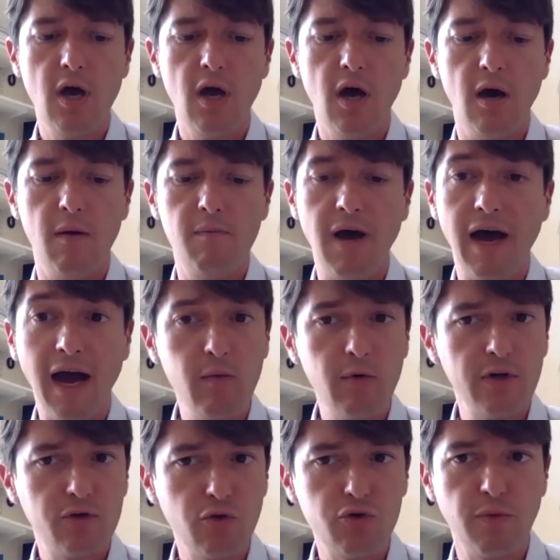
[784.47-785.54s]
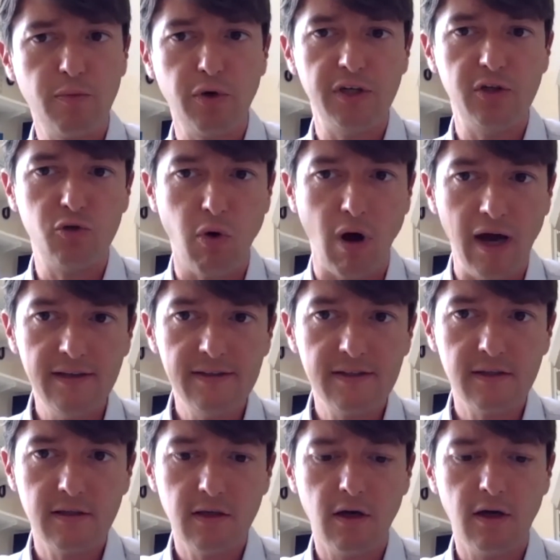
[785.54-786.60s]
Um, I went to Tripoli
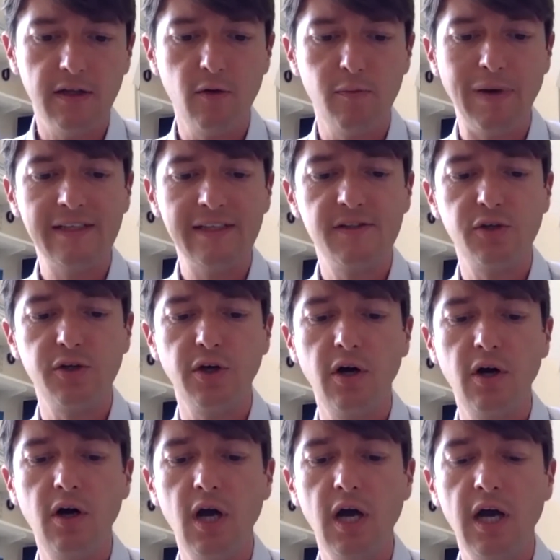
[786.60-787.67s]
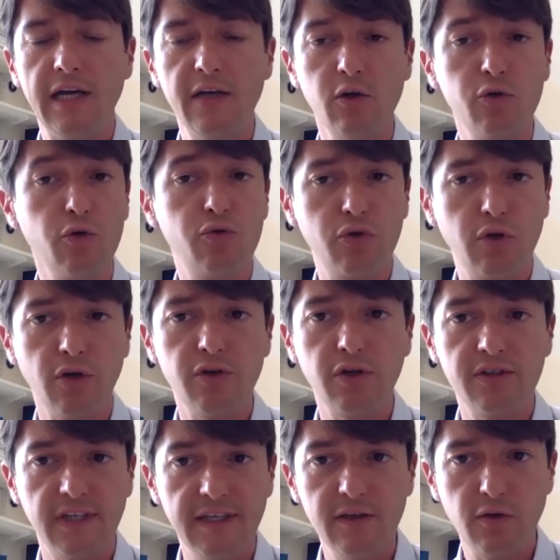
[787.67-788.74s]
twice in the past year in order to
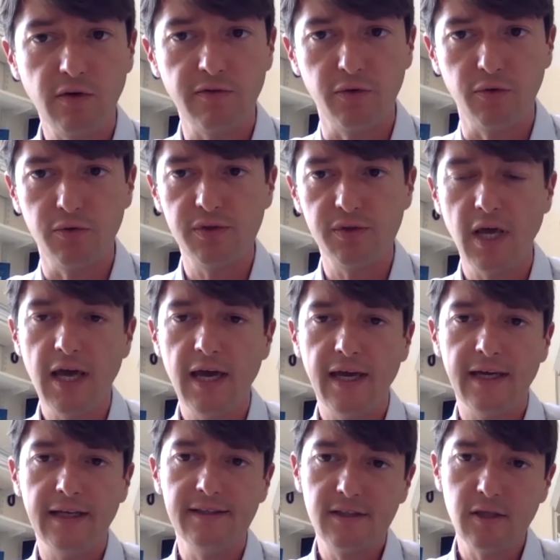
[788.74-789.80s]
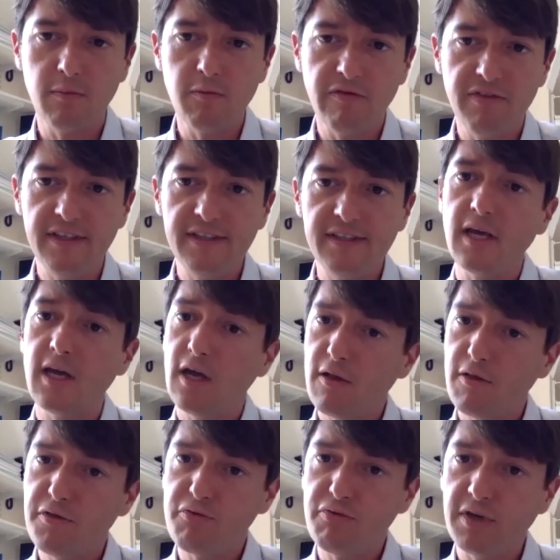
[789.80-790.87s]
conduct interviews in some of these
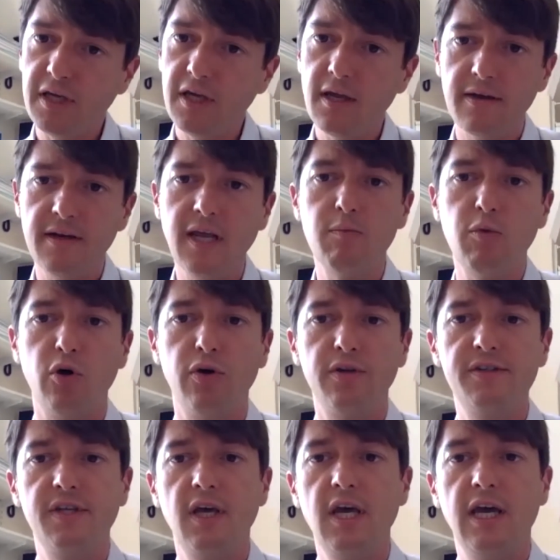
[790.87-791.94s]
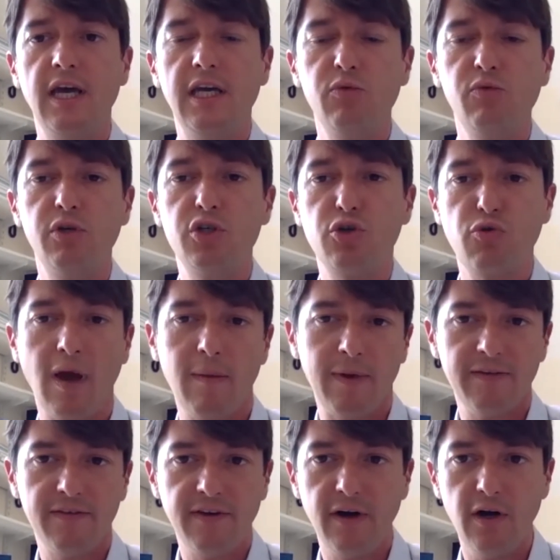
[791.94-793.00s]
three neighborhoods in which crime
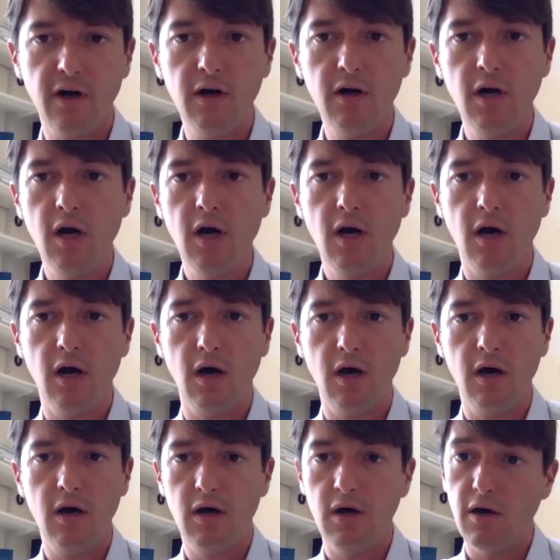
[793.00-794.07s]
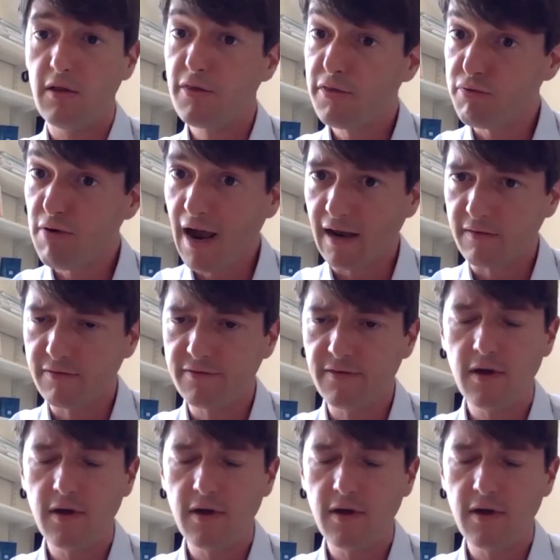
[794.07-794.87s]
and terror uh, uh thrive.